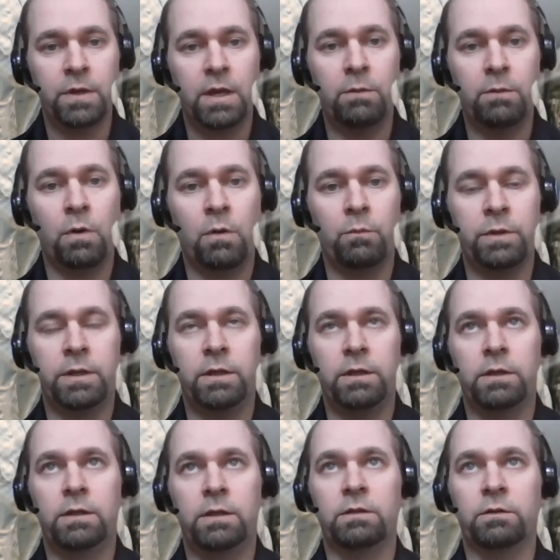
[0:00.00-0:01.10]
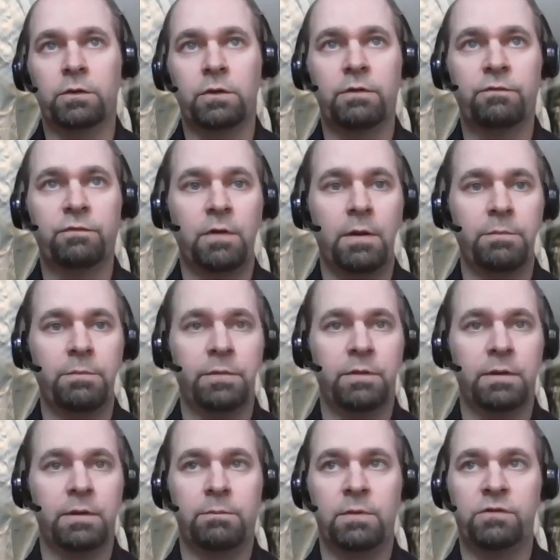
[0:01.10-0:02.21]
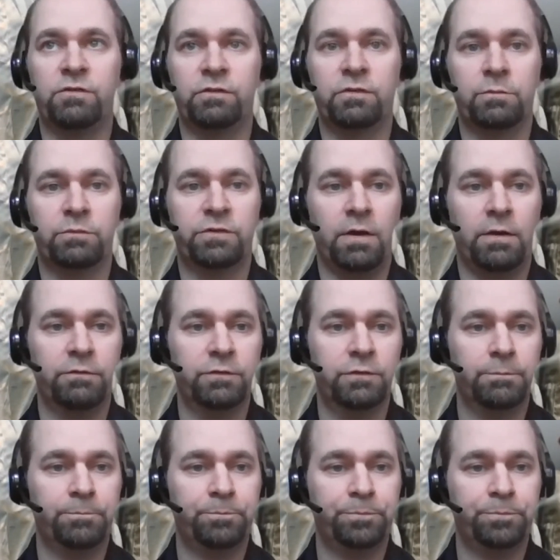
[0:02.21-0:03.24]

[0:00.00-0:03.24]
And what we can learn from the missions themselves.